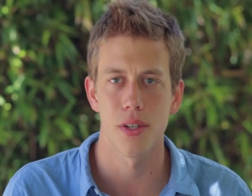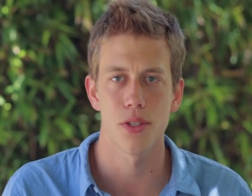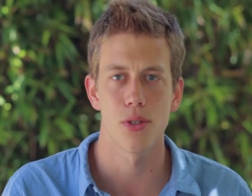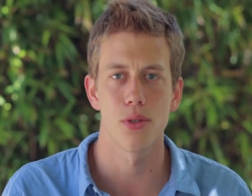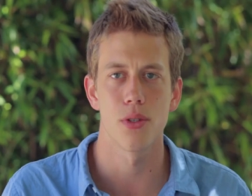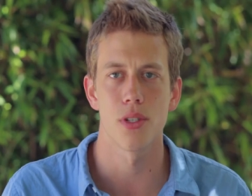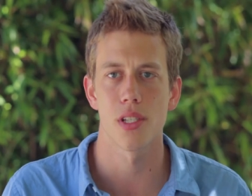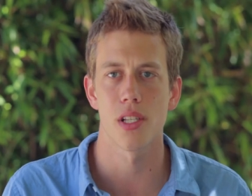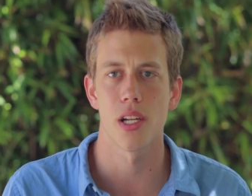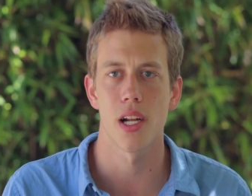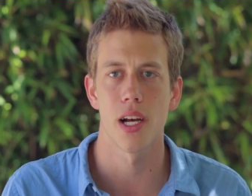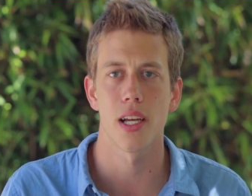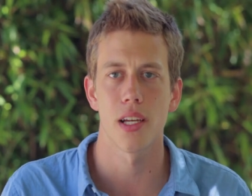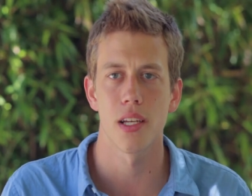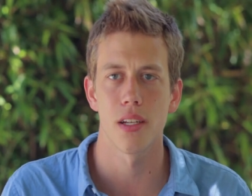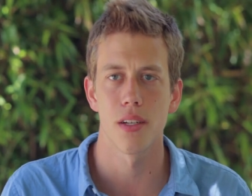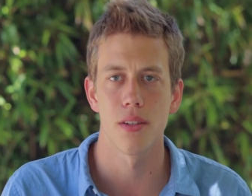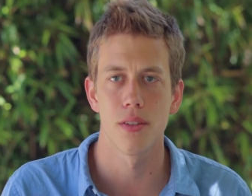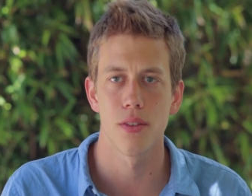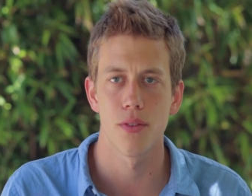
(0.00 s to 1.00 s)
They're tools that I
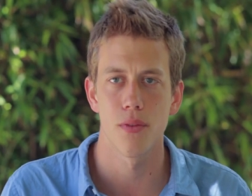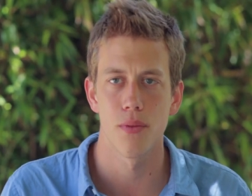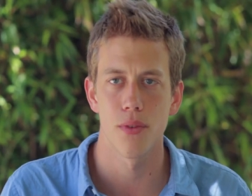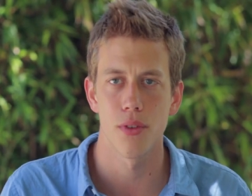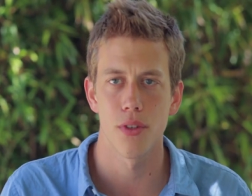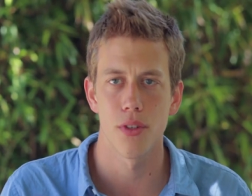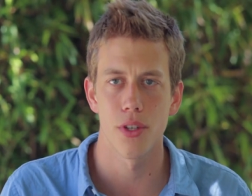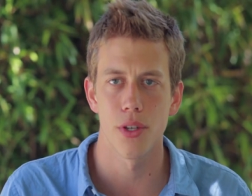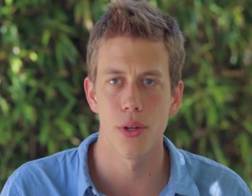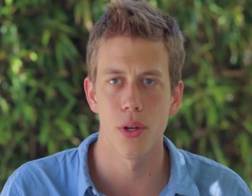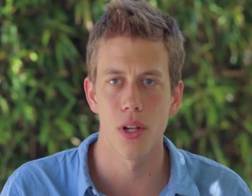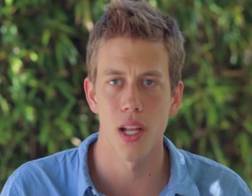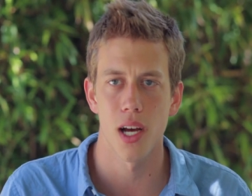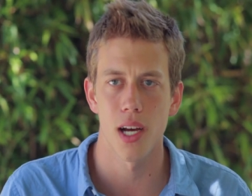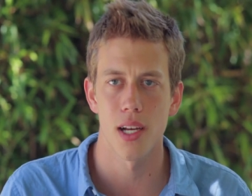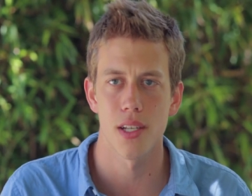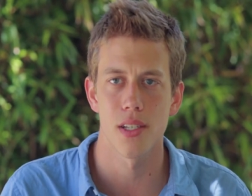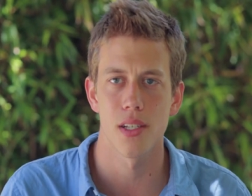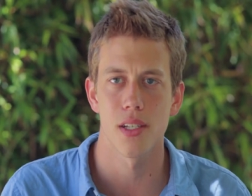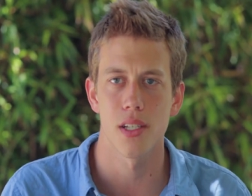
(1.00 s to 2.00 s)
can
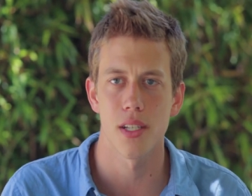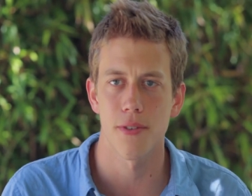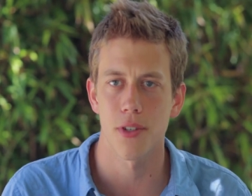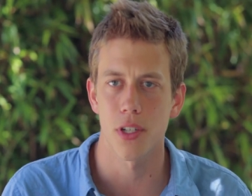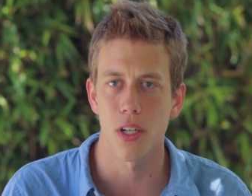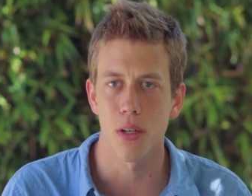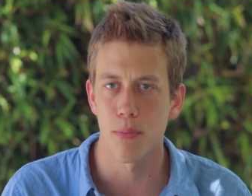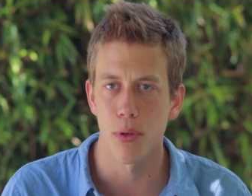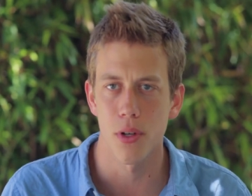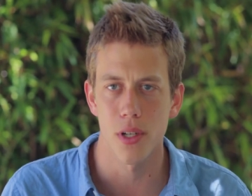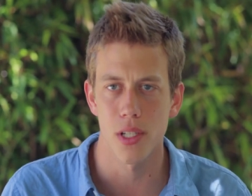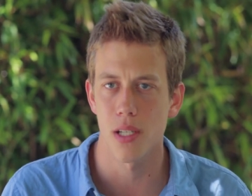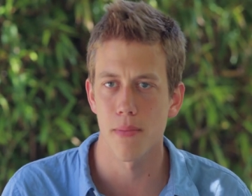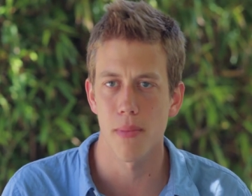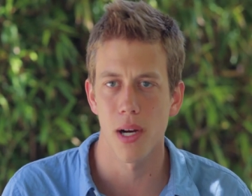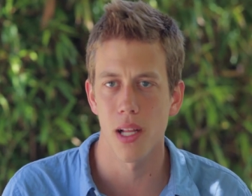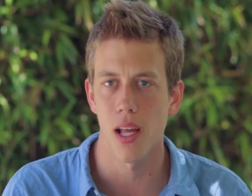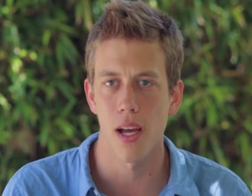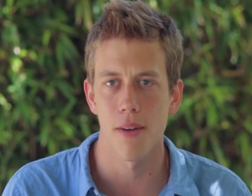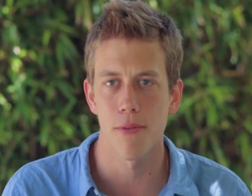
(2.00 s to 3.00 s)
utilize at difficult points
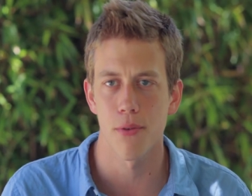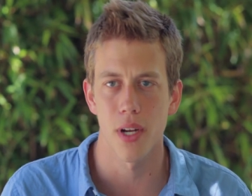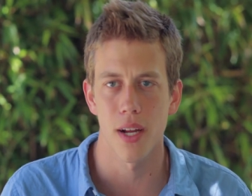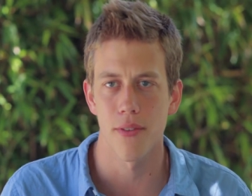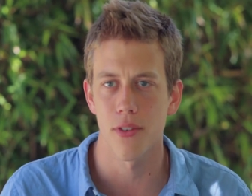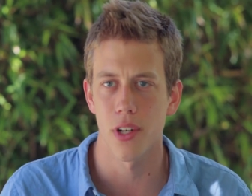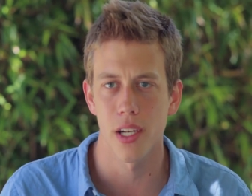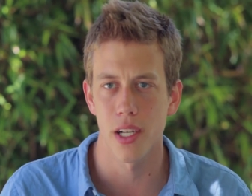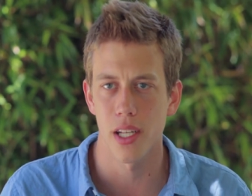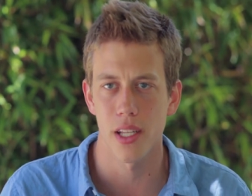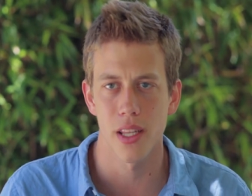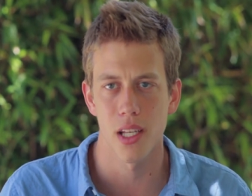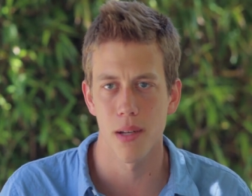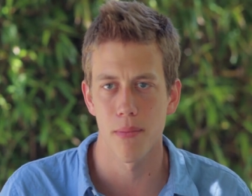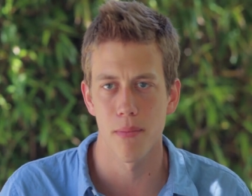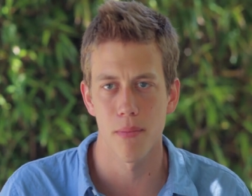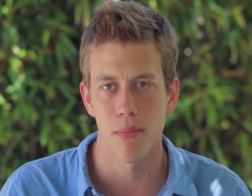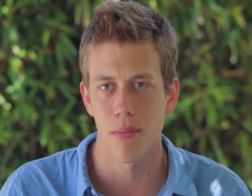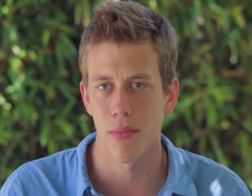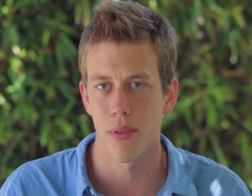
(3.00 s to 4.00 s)
in my life whenever I need
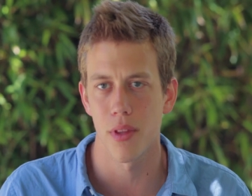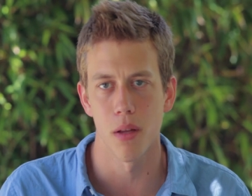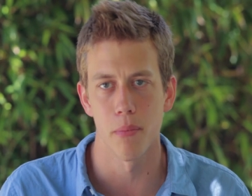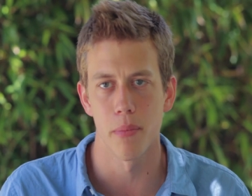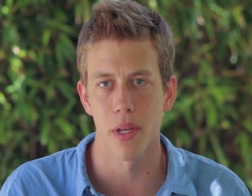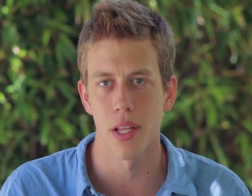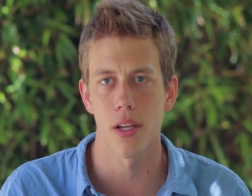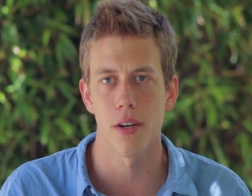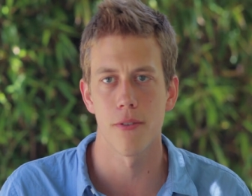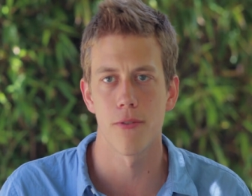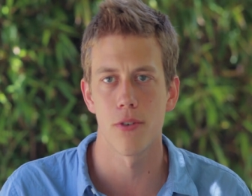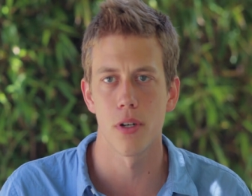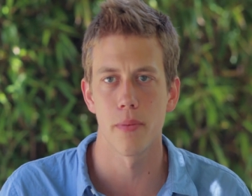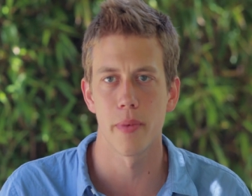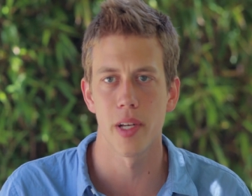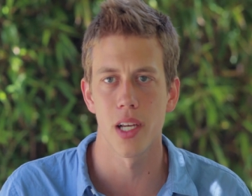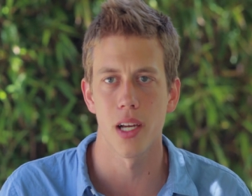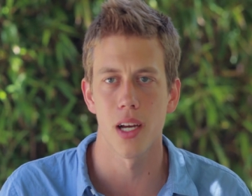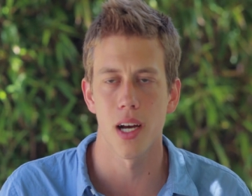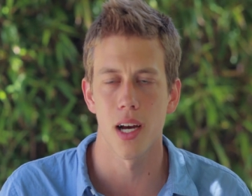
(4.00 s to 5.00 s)
them. They'll be there for
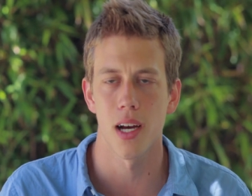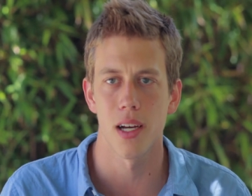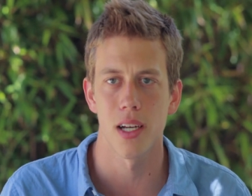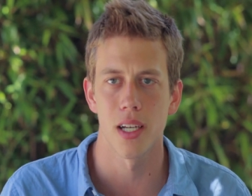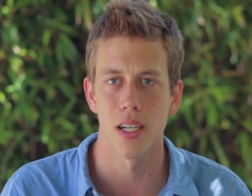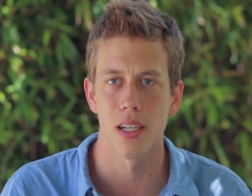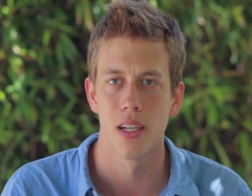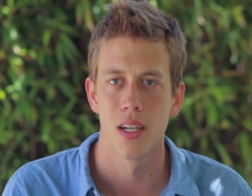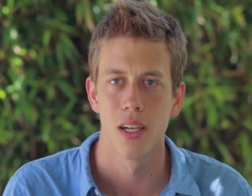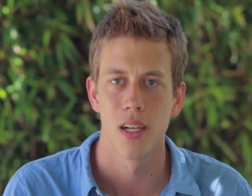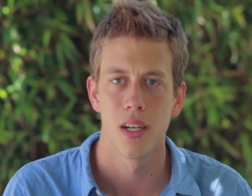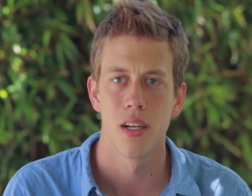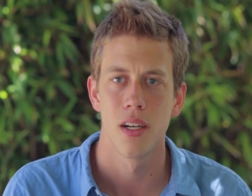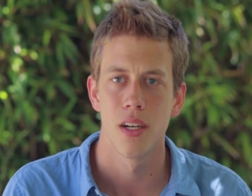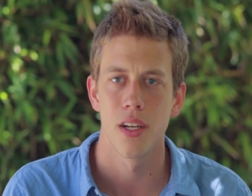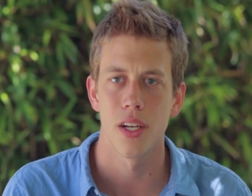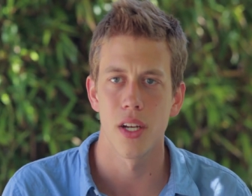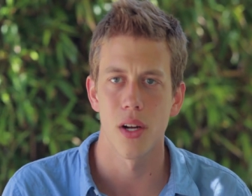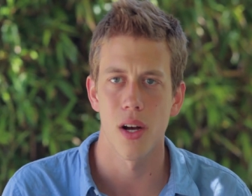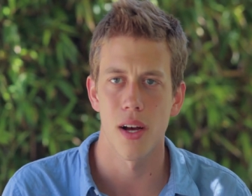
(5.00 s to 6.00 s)
me. I
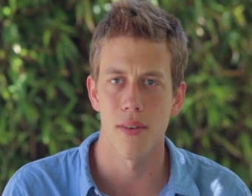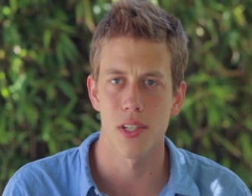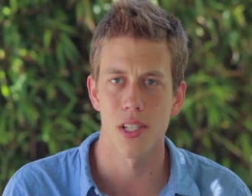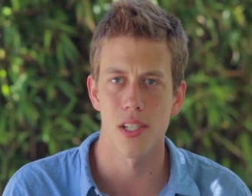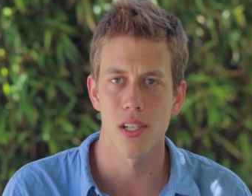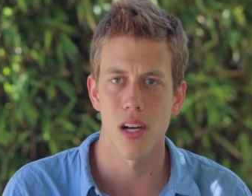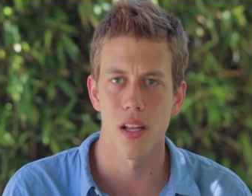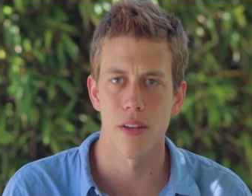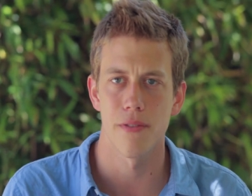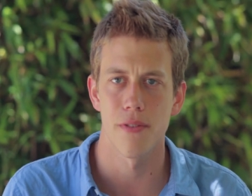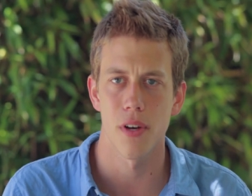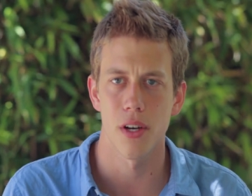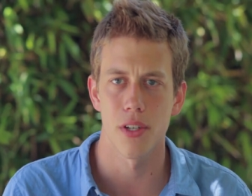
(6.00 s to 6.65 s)
you know, have a solid